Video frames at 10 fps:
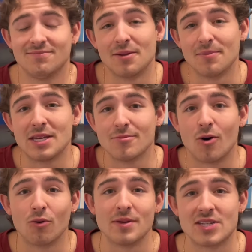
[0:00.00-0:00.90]
Lamine
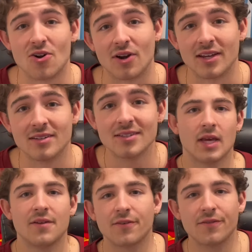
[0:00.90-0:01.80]
Yamal would be starting.
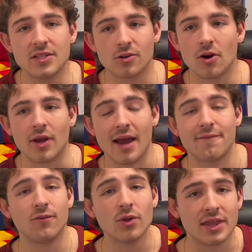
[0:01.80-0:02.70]
And for Vitor Roque, I
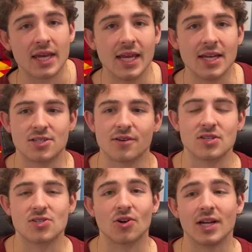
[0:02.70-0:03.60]
fully think he deserves a
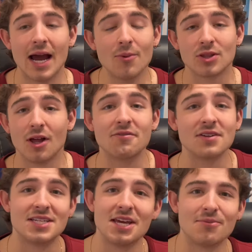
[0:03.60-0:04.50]
start, and I would love to
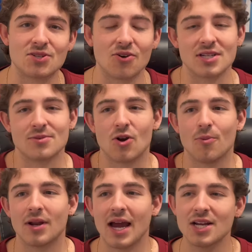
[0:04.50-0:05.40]
see him starting tomorrow,
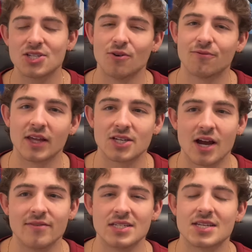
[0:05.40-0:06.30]
but I just don't feel like
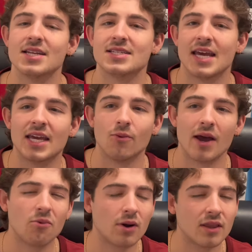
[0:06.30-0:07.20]
Xavi is going to take away
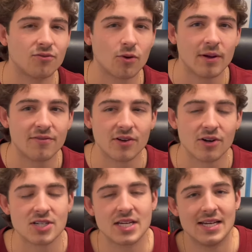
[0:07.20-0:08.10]
one of the four
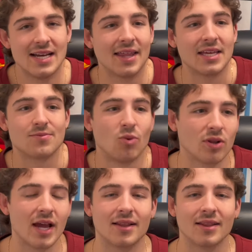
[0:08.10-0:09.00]
midfielders. I think it's more
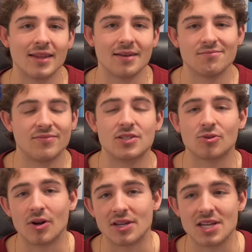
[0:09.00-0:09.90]
likely that Vitor
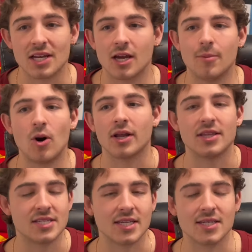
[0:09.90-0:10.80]
Roque is going to come on in the
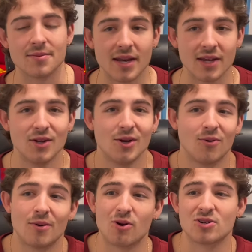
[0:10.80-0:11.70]
60th minute
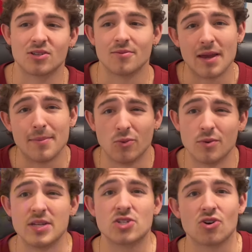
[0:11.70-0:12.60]
when Barcelona maybe would
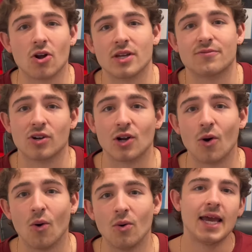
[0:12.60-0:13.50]
be struggling for a
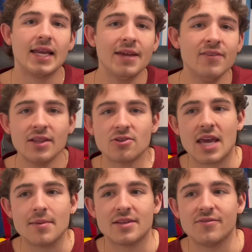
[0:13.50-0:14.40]
goal. And even in those
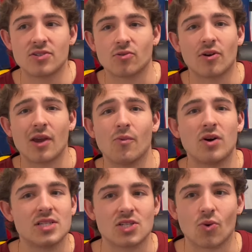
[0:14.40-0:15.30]
games that Vitor Roque
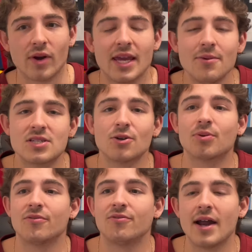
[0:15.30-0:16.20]
wasn't scoring, he was still
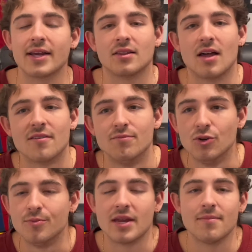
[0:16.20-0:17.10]
providing a lot of
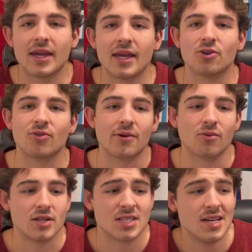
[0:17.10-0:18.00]
movement and making great
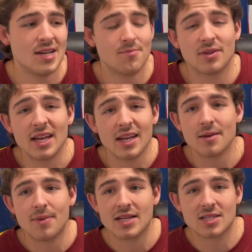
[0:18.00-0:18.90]
runs. But then in the
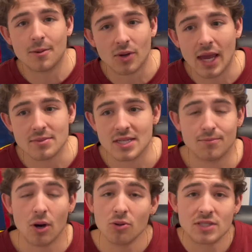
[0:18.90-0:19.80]
past couple games,
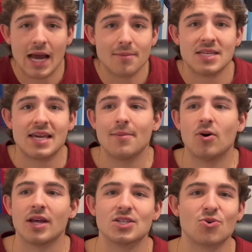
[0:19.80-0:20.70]
both times he came
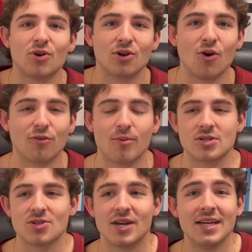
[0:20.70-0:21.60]
on and scored a goal for
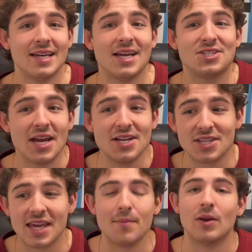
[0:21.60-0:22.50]
Barcelona and changed the
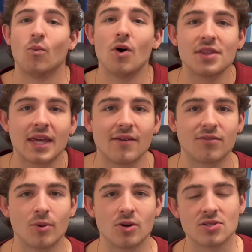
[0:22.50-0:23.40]
game and won the game for
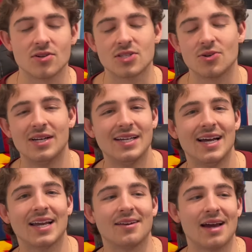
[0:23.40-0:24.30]
Barcelona. So
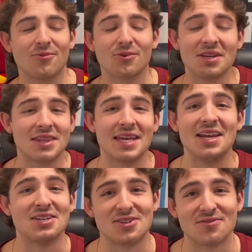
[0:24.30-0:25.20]
again, I really think he
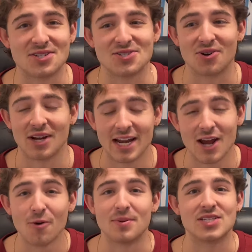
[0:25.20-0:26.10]
deserves a start, and I
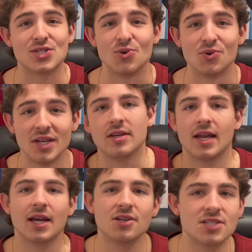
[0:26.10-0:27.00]
hope it's soon. And
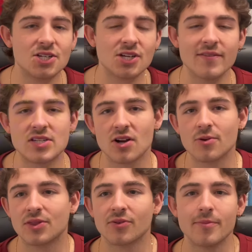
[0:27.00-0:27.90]
I could see Xavi starting
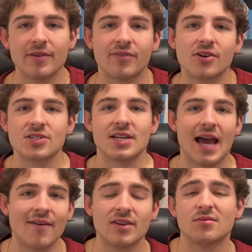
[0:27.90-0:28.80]
with three midfielders and
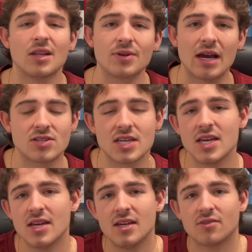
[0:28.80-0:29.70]
having Lewandowski,
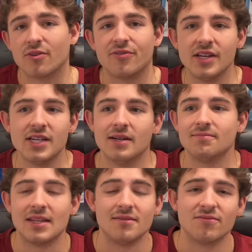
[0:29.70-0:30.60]
Rafinha,
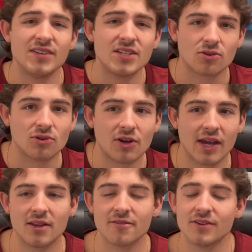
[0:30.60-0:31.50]
and Vitor Roque
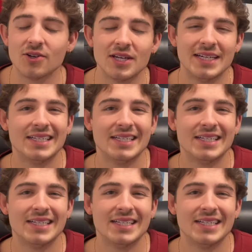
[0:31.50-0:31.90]
on the field.